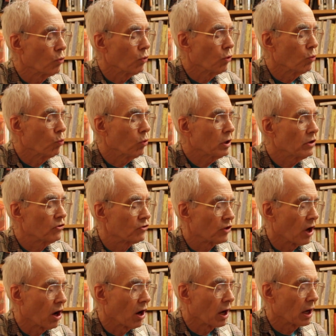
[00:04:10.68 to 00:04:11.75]
Wood
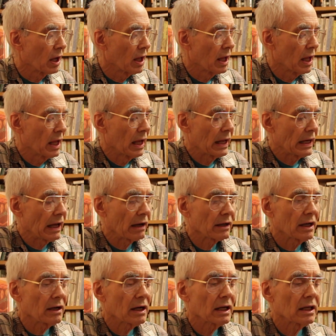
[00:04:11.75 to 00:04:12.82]
Song. Now,
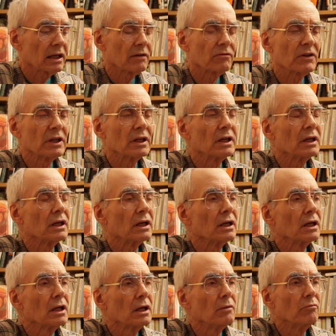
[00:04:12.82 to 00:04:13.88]
Gary lived in
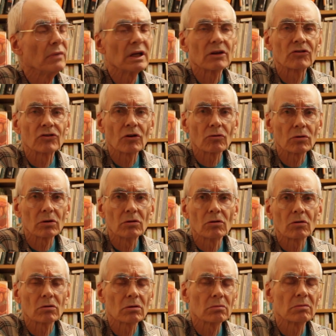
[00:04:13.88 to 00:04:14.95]
Minnesota,
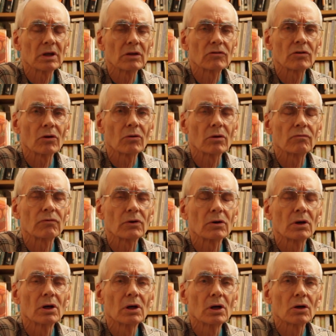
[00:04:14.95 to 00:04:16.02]
northern Minnesota, for
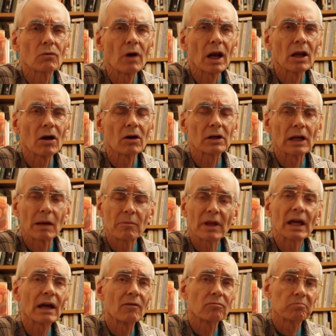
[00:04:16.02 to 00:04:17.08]
quite a long time.
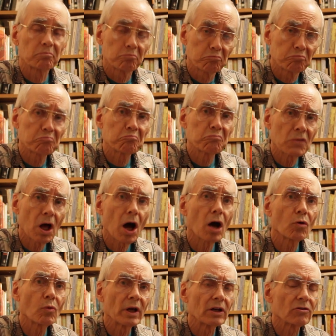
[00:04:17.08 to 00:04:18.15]
They have
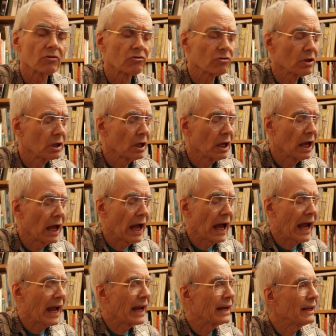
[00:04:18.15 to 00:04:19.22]
long winters.
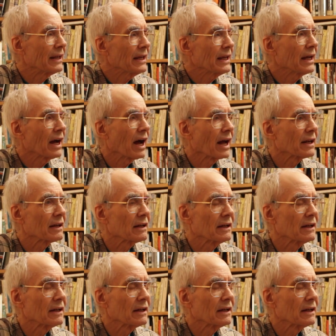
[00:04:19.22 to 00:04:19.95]
And he got,